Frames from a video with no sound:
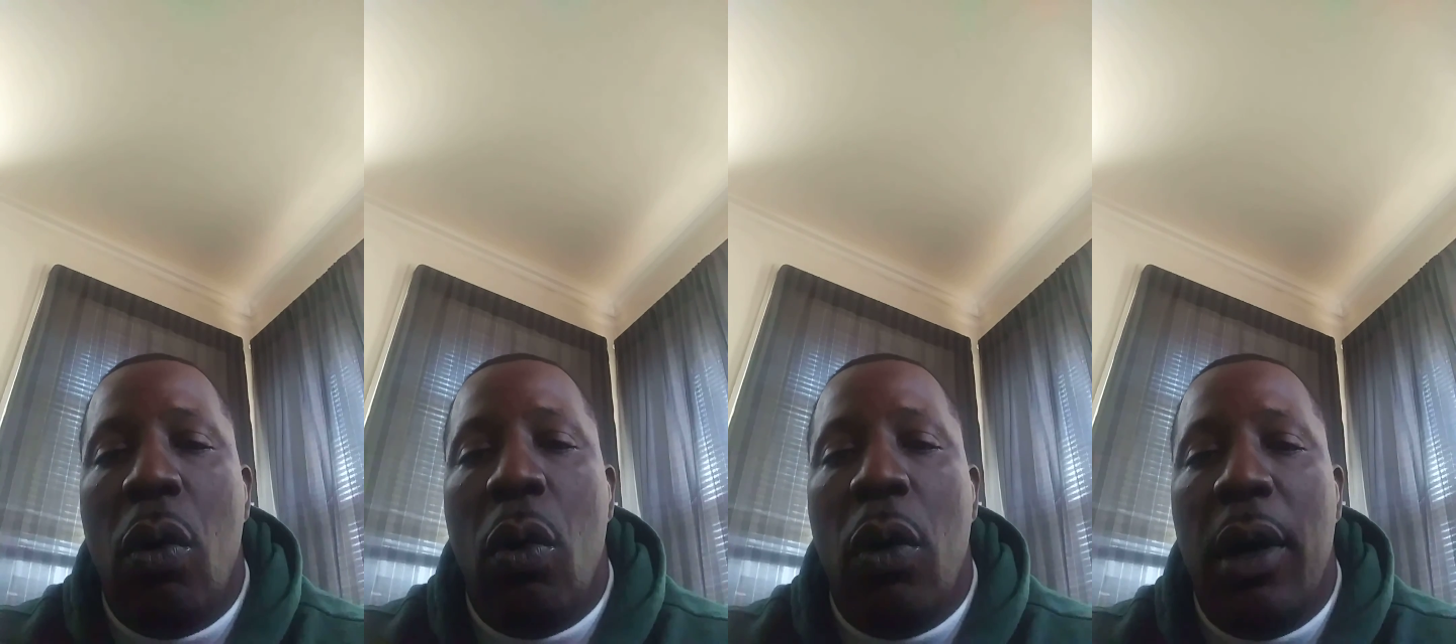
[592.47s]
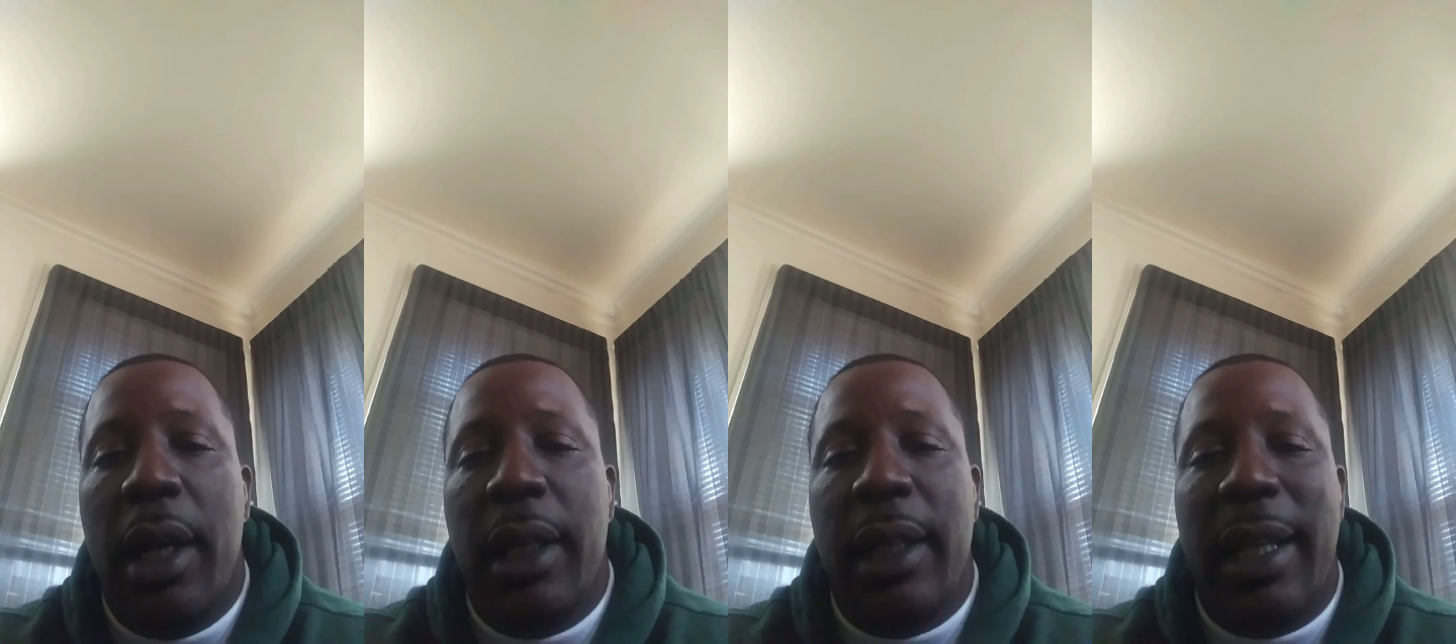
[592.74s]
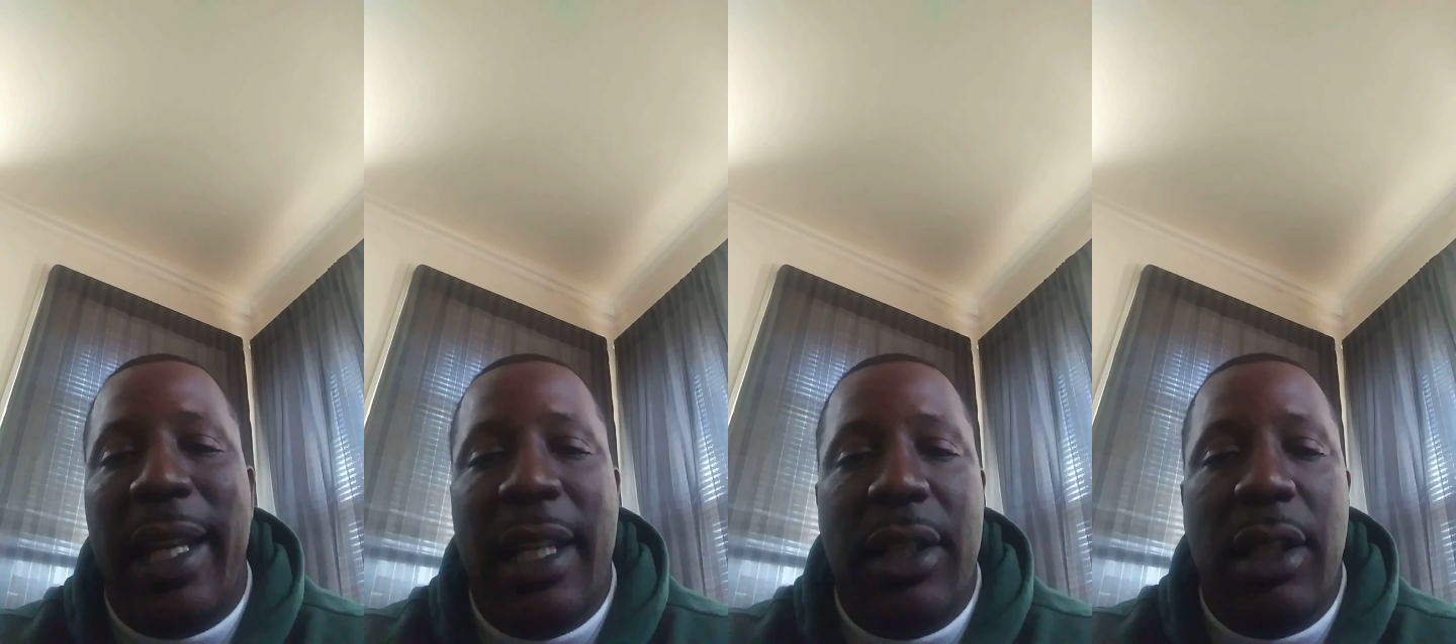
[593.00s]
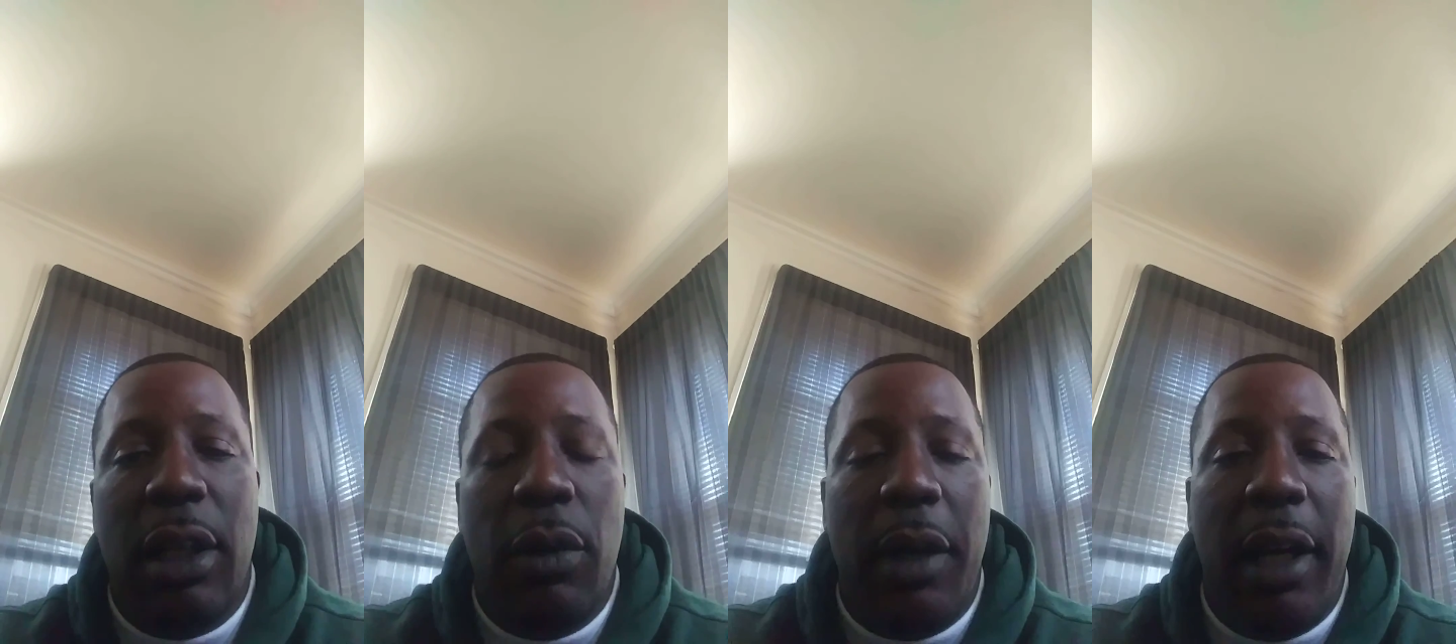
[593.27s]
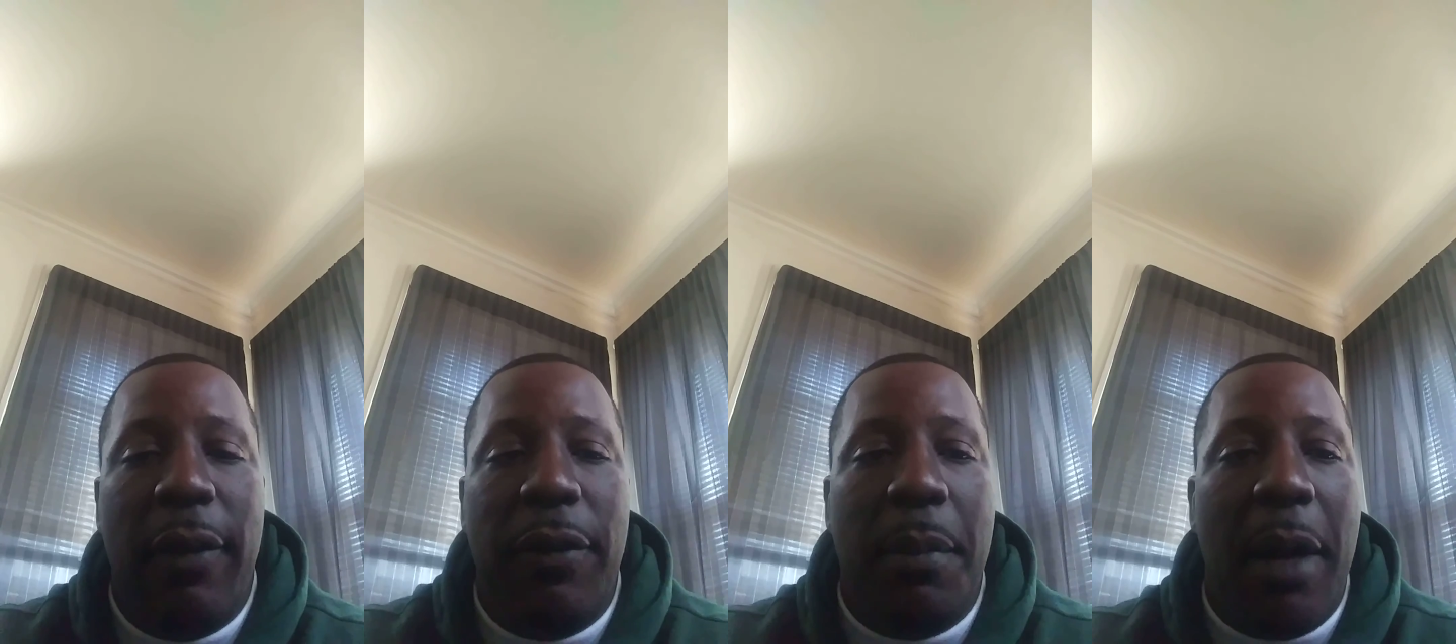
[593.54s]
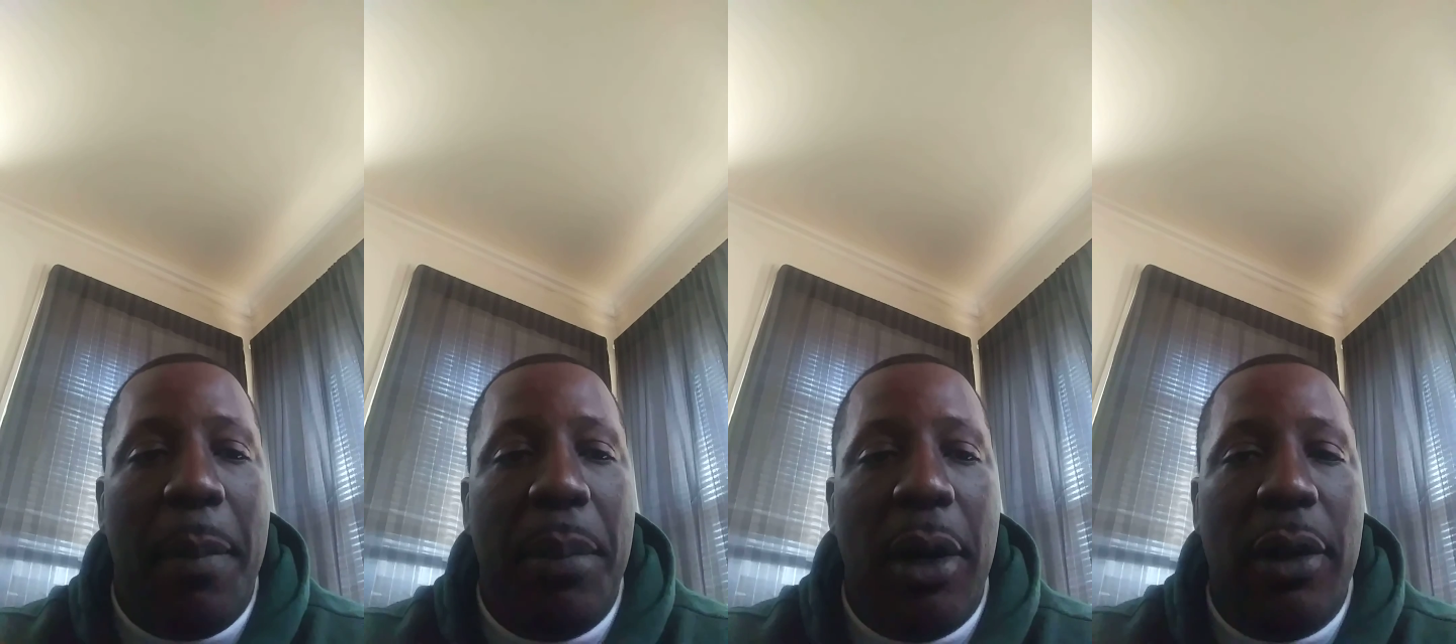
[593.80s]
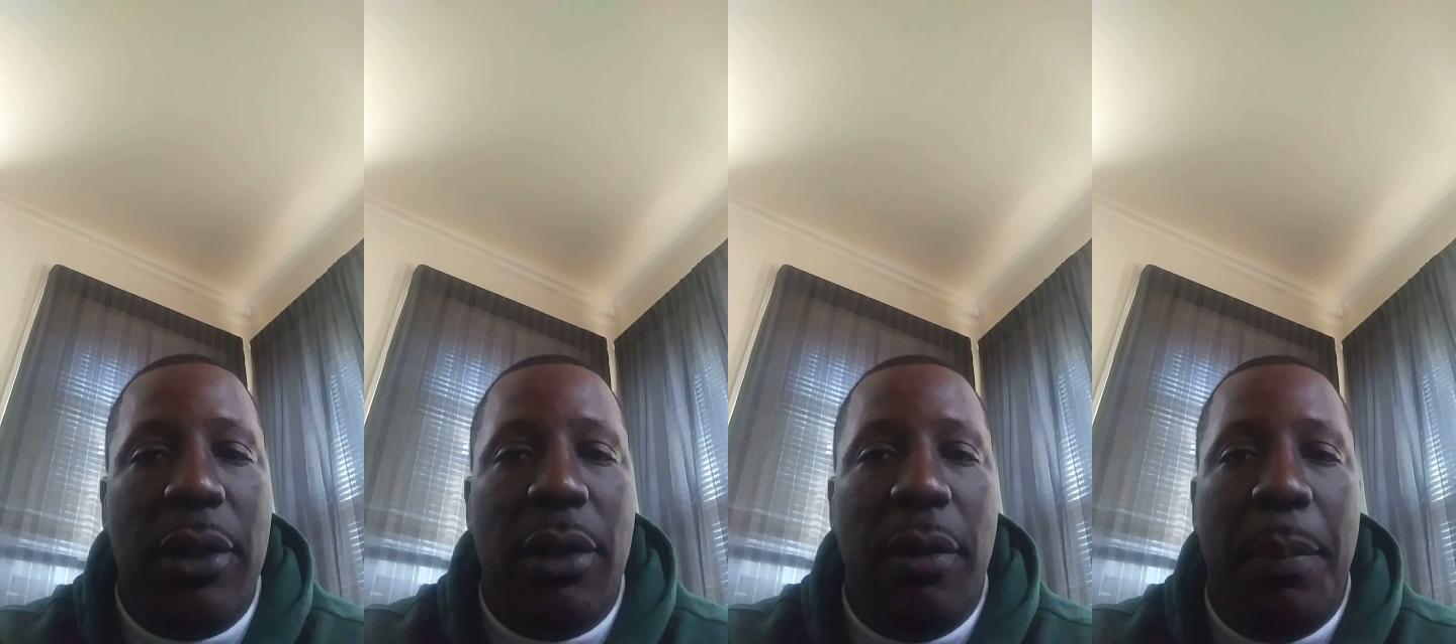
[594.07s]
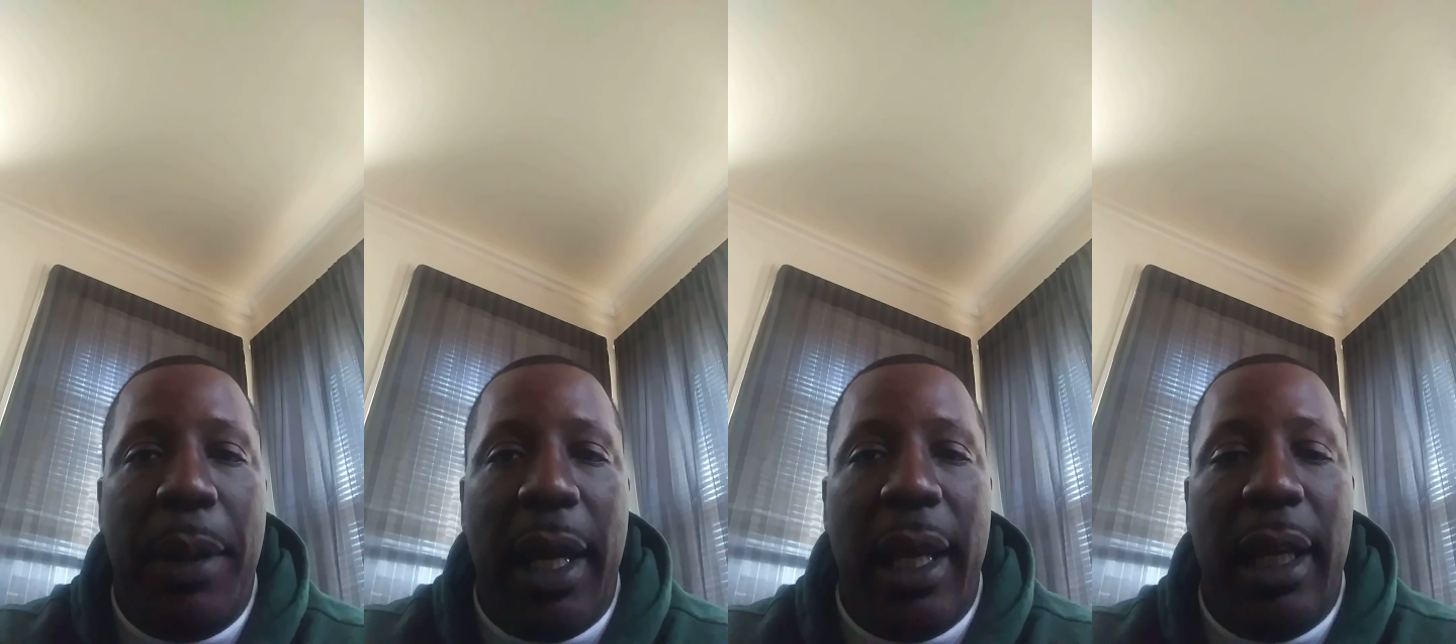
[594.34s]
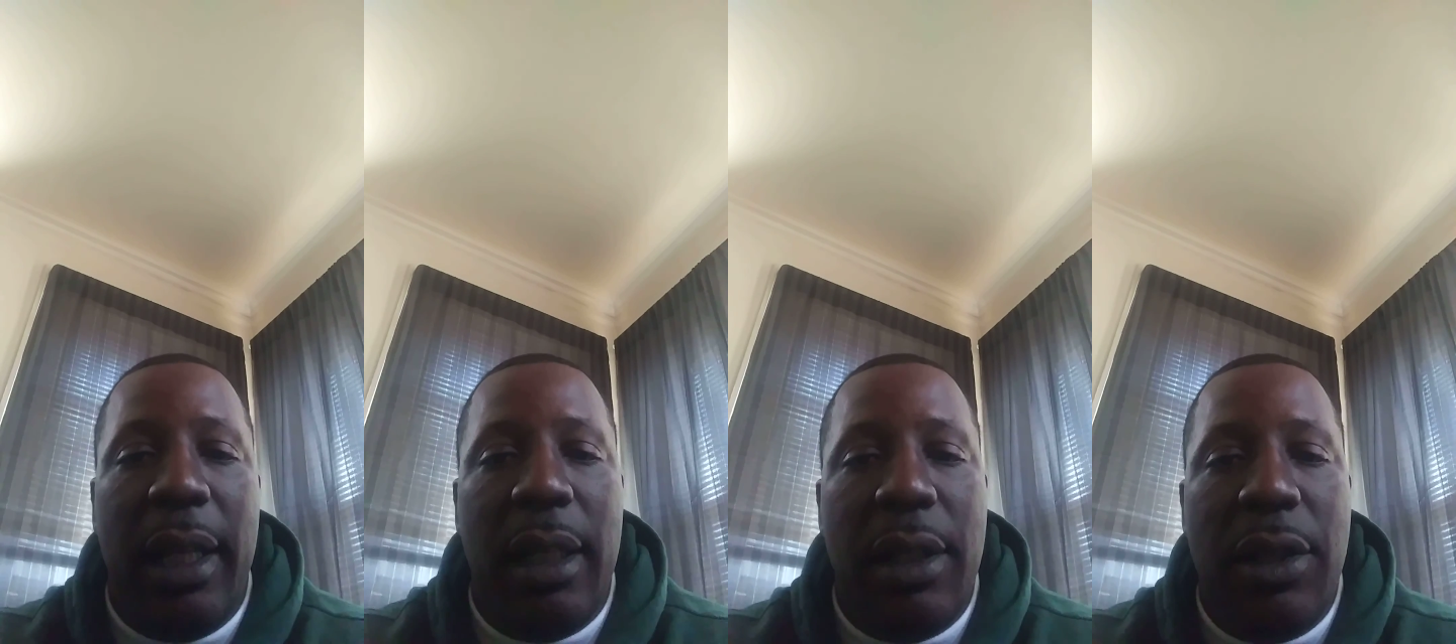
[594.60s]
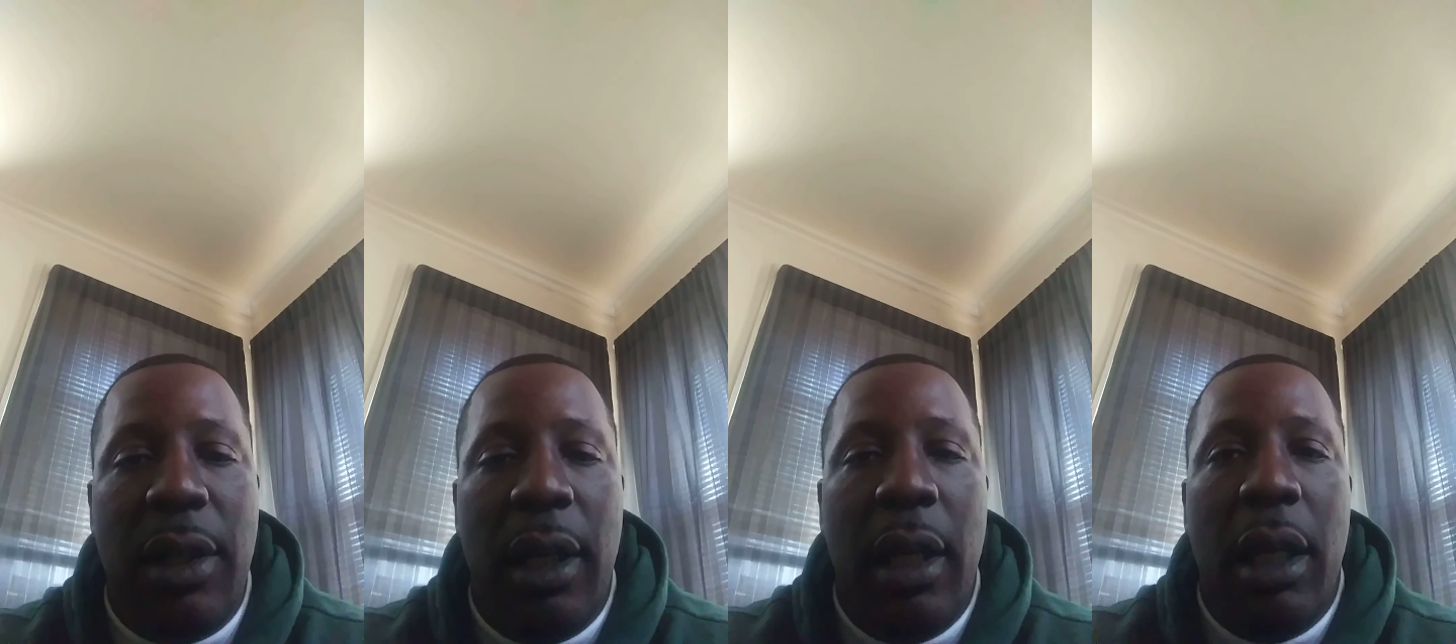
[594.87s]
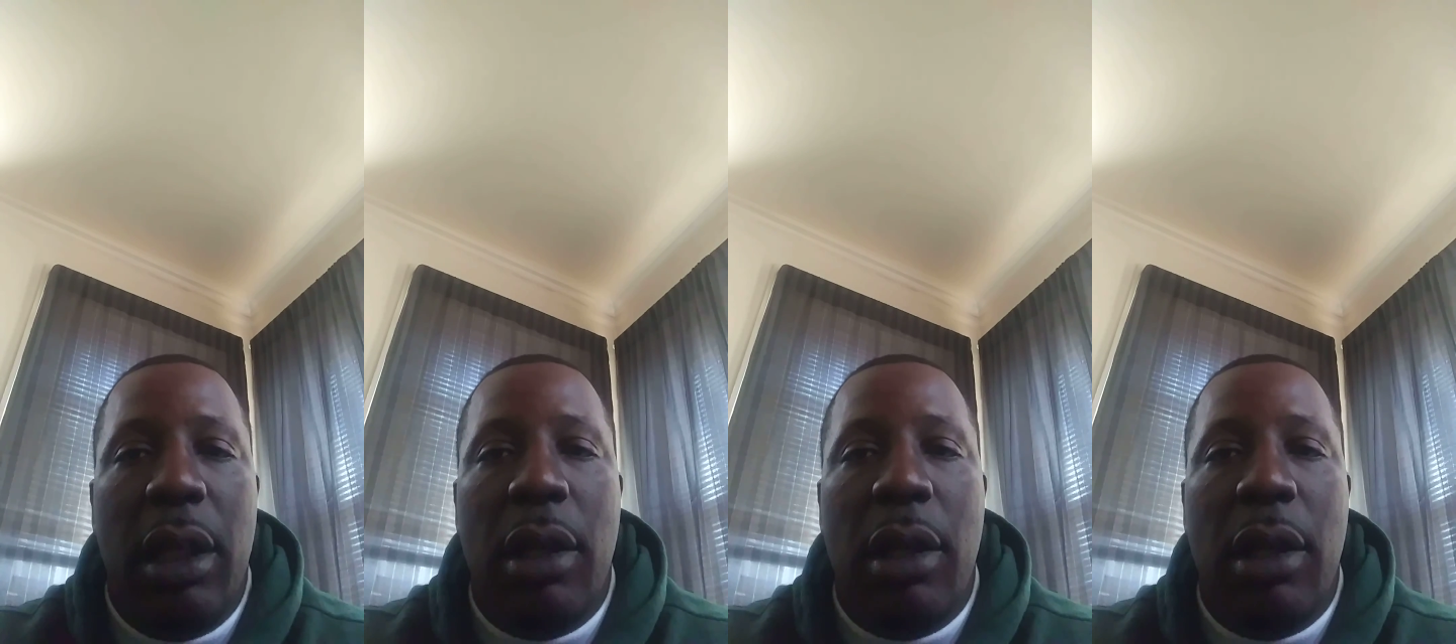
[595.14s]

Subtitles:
Instagram for my personal page.